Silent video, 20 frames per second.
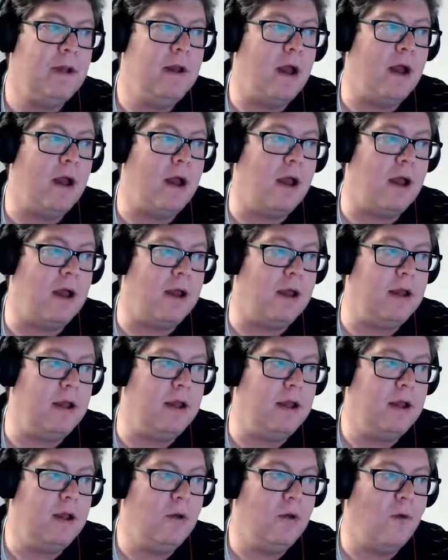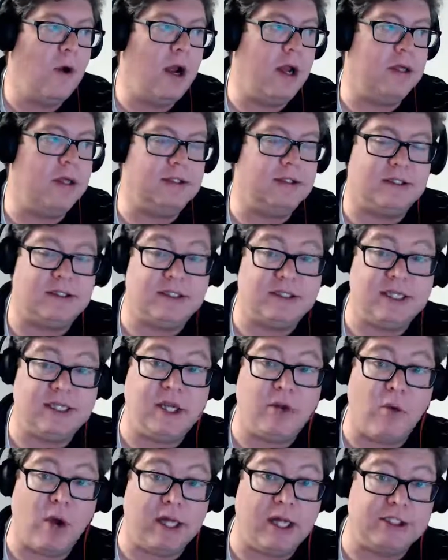Uh, whereas
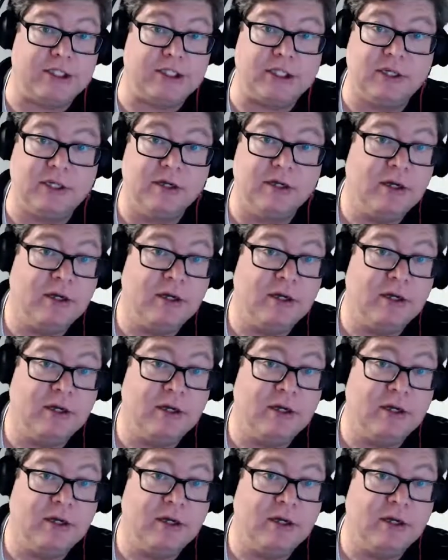SeaQuench